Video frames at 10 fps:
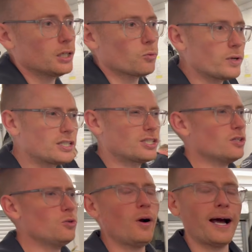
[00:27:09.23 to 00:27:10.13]
We
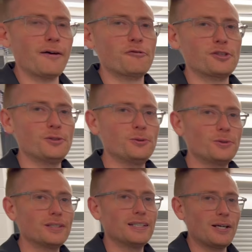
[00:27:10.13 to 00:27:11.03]
do have to
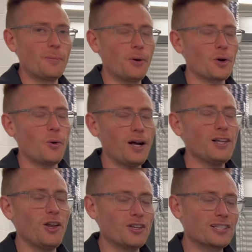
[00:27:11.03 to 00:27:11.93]
put quite a
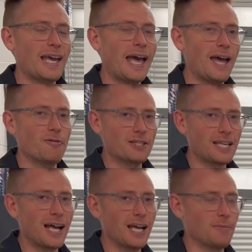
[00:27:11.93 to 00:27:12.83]
lot of care and
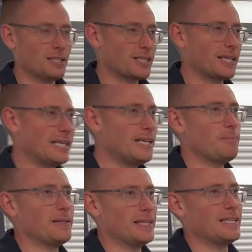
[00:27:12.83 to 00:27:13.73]
time into
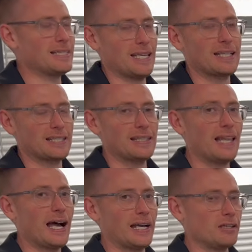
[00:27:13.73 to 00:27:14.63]
keeping these things
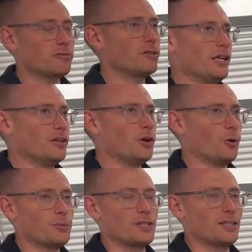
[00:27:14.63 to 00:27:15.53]
alive and
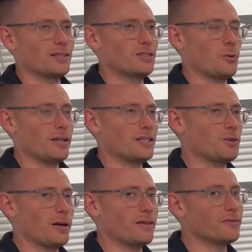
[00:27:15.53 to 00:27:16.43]
up to
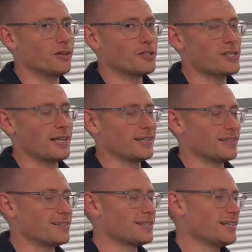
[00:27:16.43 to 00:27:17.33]
2024
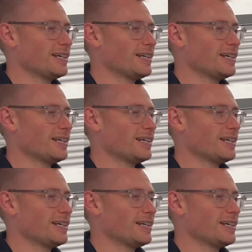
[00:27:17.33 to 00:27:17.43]
standards.